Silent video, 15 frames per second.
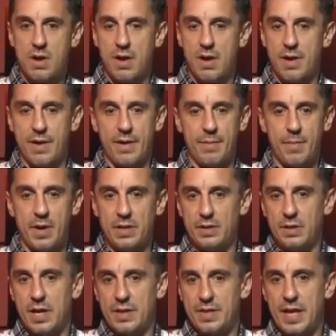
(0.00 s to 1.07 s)

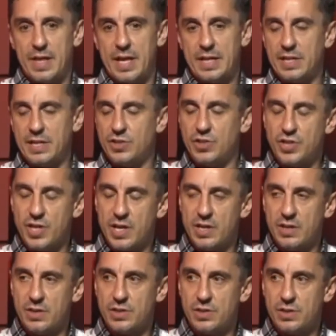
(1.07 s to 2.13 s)
And that needs to
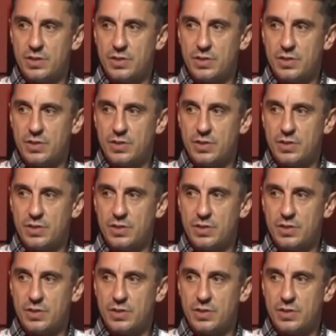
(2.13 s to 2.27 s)
change.